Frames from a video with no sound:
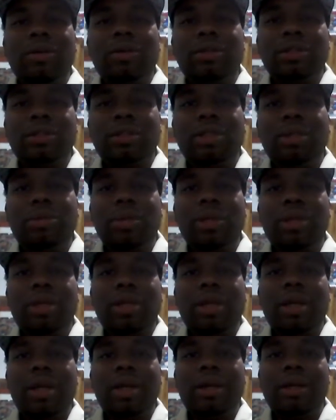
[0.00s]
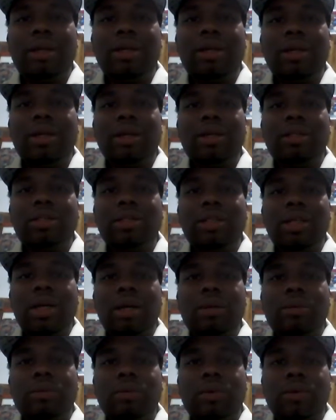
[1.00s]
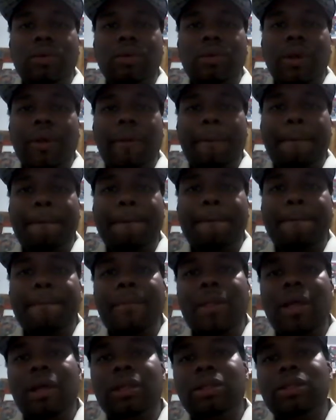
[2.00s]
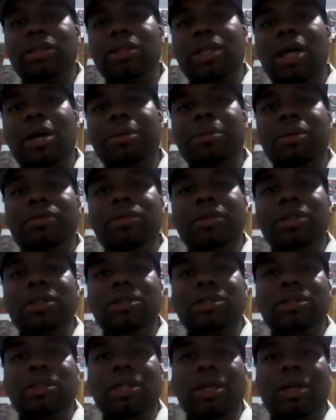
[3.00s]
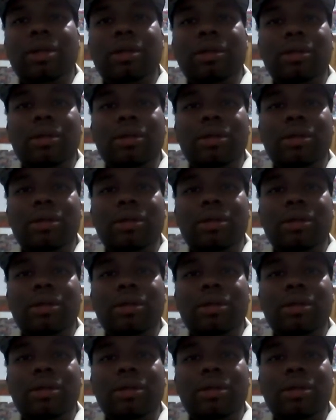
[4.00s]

resembling a gunshot wound at the time of his death.